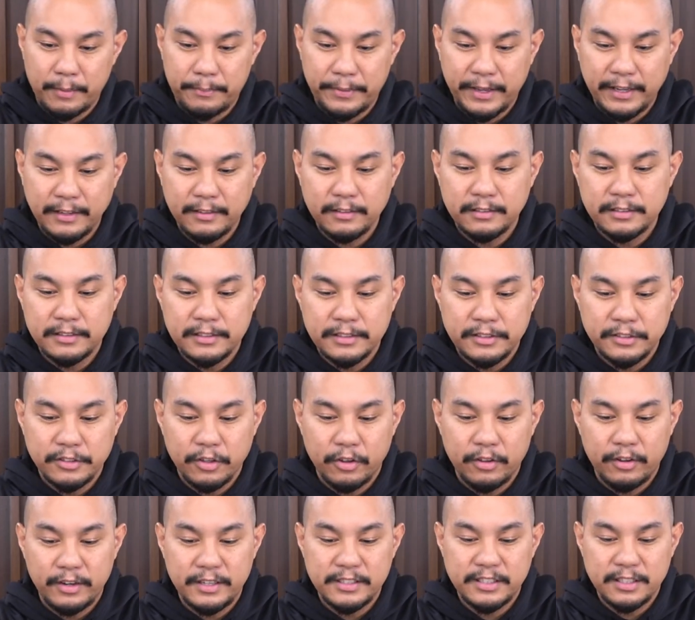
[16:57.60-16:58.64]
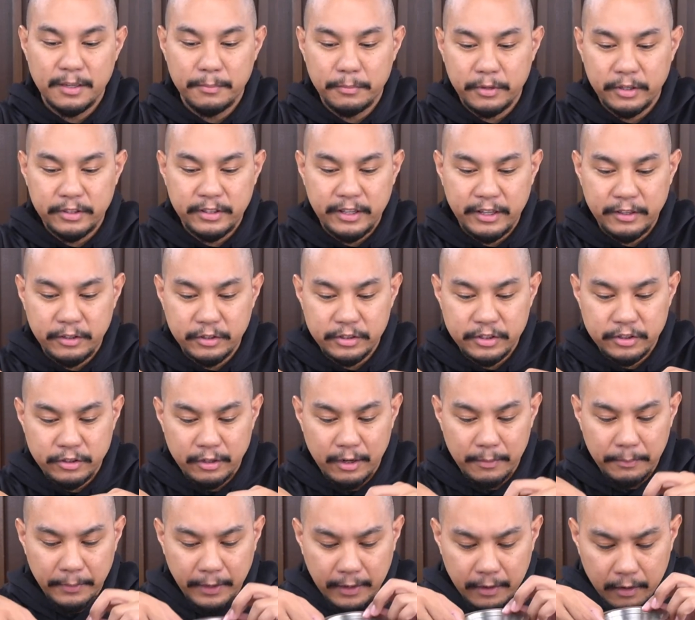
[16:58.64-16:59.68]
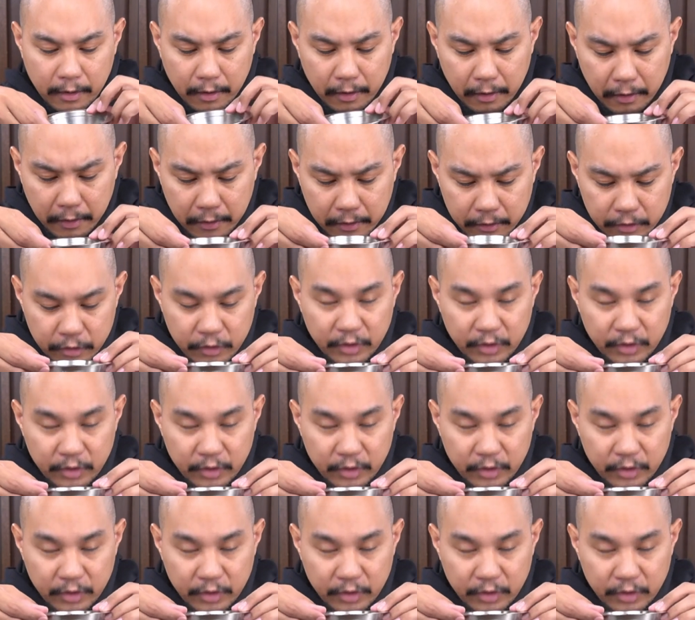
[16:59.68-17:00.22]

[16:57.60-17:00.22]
dripping. So there is some continuous dripping.